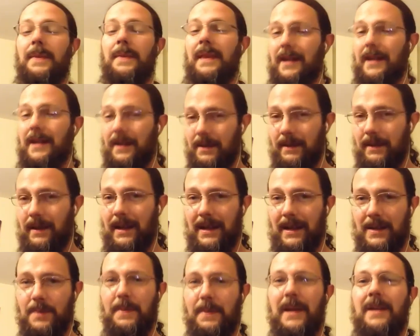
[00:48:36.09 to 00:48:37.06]
But that
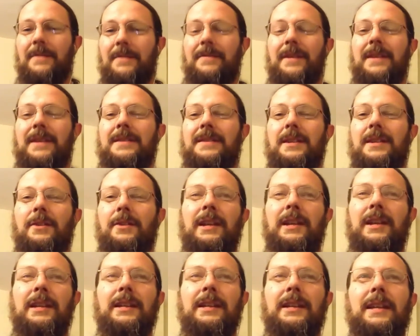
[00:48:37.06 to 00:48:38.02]
is manifesting,
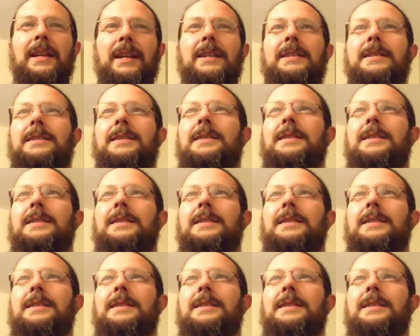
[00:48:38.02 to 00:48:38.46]
right? Like that